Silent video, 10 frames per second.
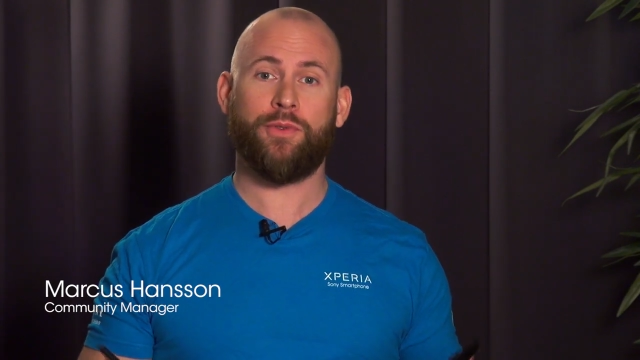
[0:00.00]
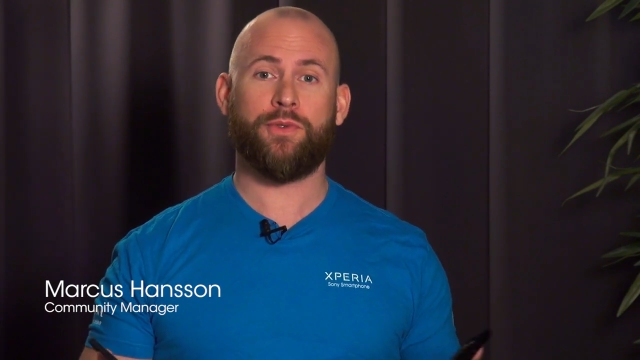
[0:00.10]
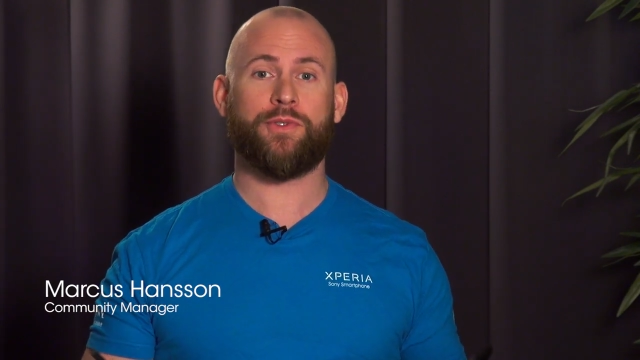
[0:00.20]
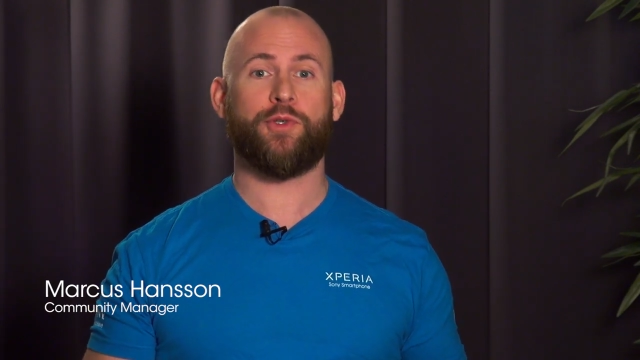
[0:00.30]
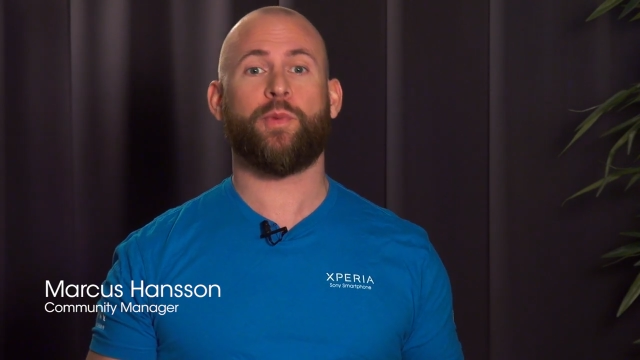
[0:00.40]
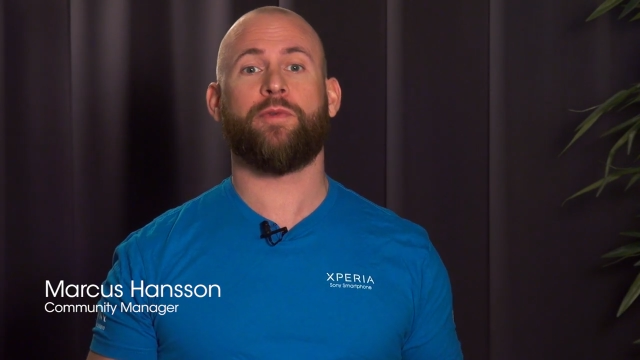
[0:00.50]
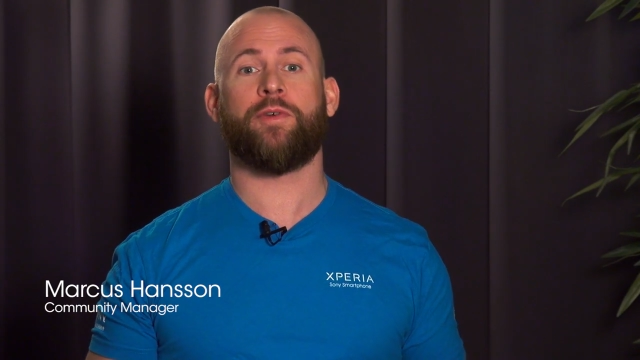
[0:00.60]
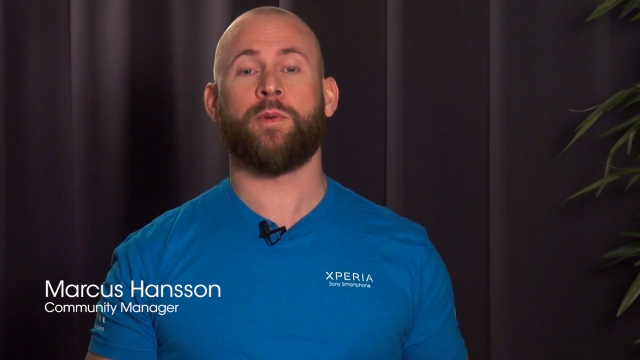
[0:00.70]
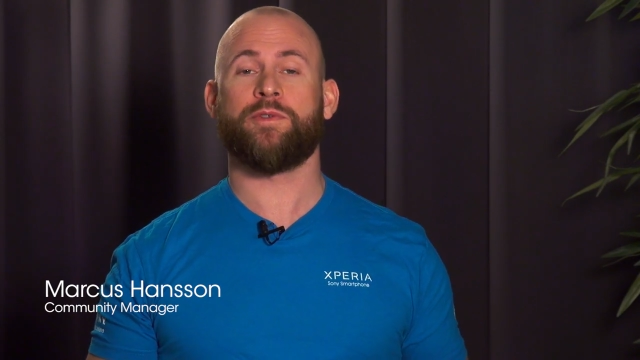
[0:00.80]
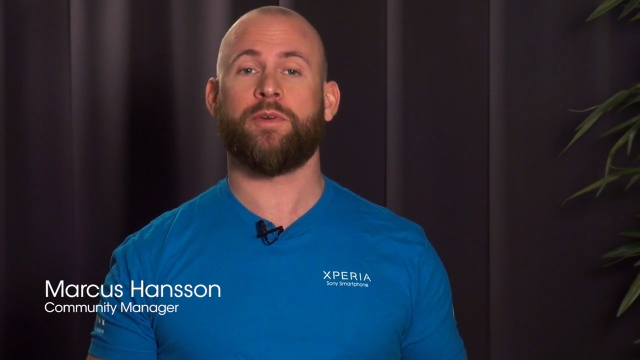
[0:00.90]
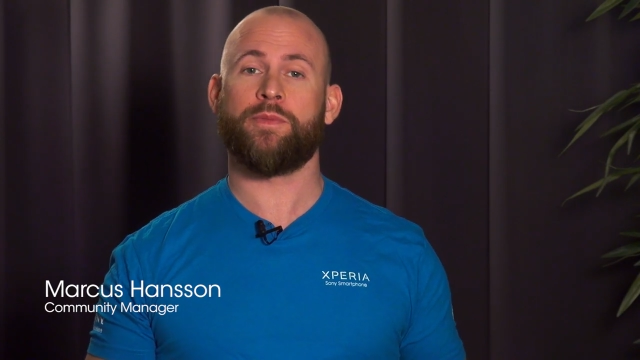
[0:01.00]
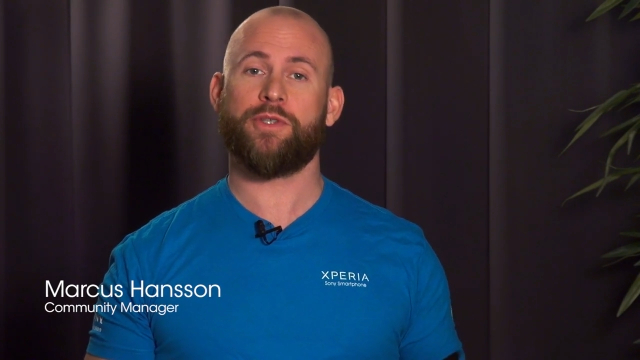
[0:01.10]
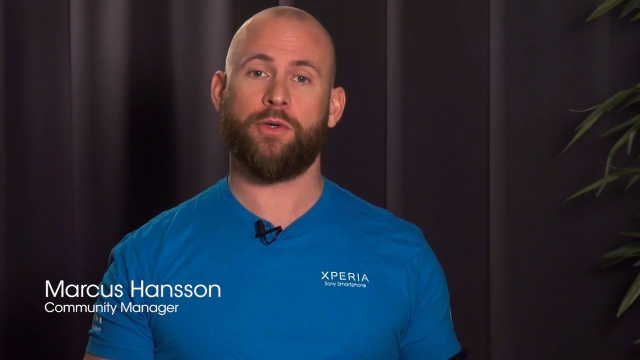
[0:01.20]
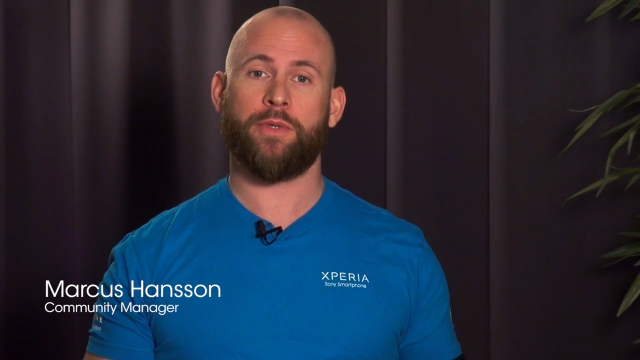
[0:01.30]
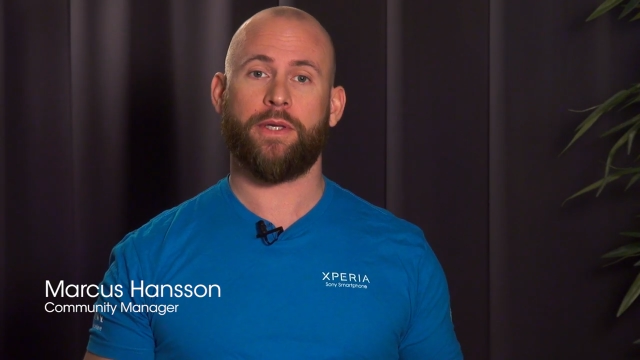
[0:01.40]
new super phones from
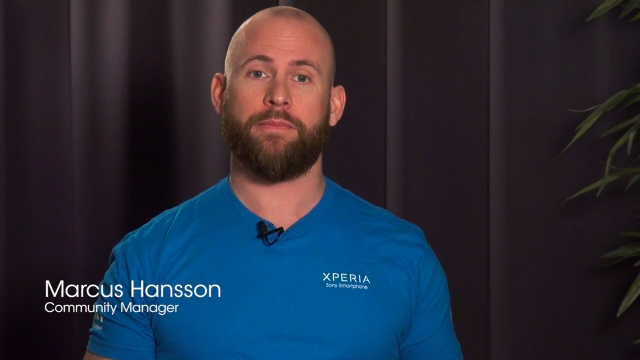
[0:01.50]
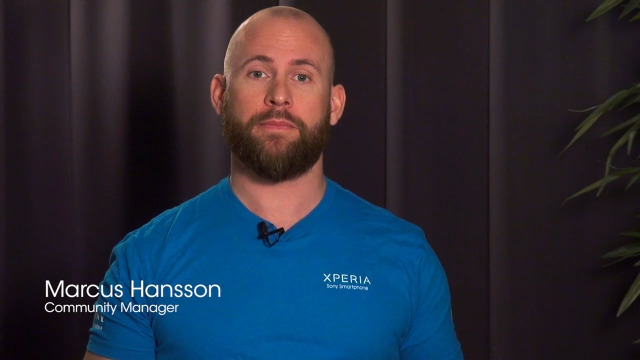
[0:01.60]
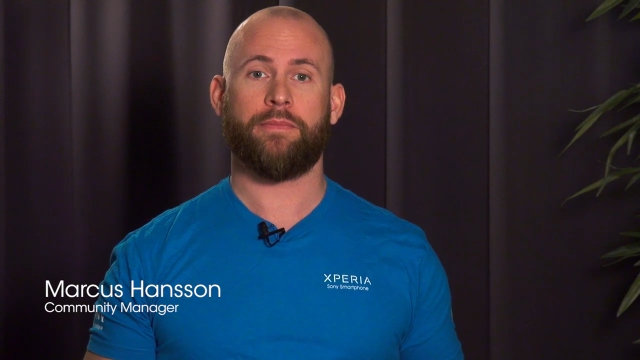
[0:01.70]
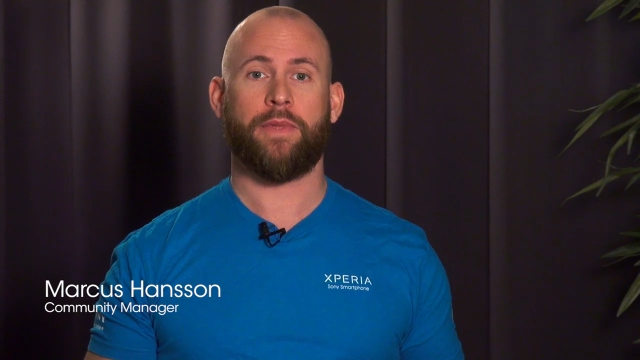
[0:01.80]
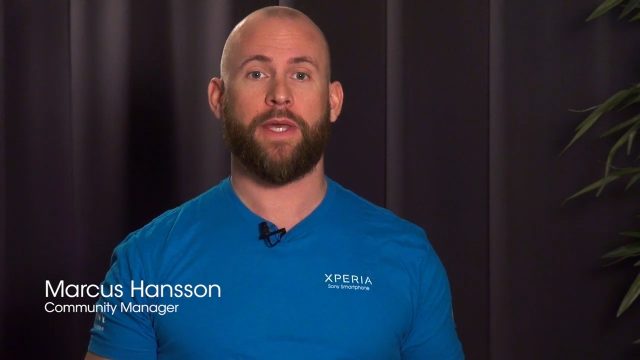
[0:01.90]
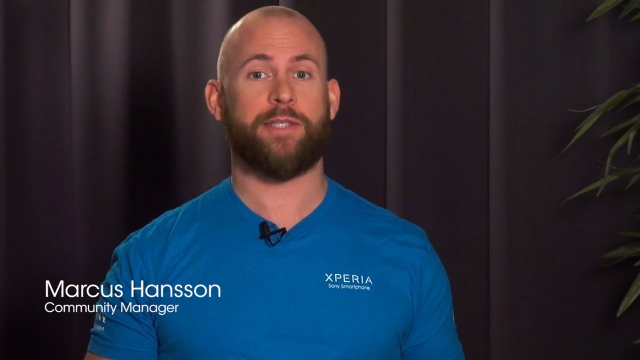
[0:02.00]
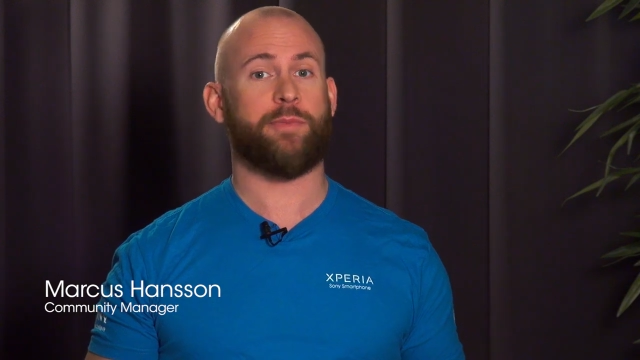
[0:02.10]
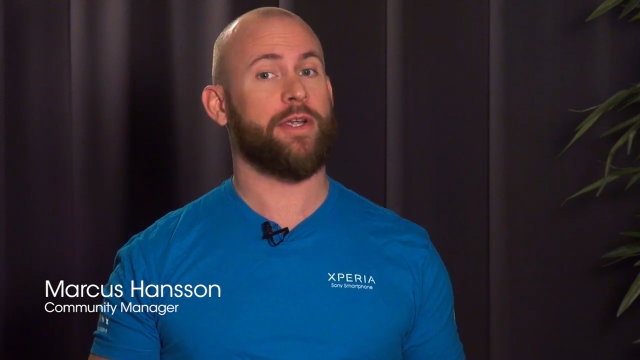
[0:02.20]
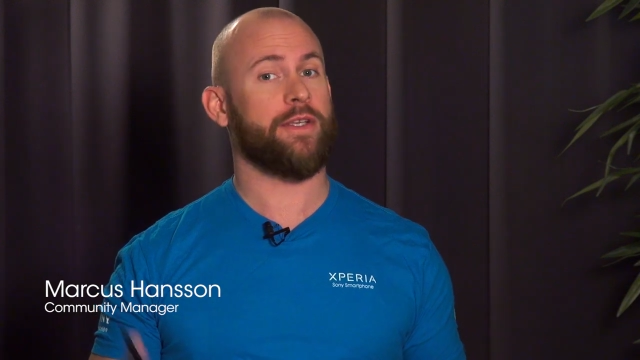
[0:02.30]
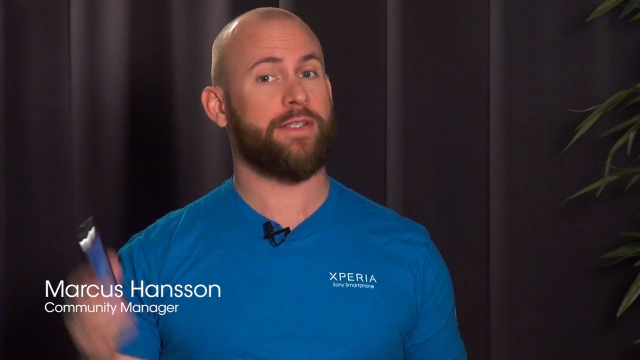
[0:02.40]
Sony, Xperia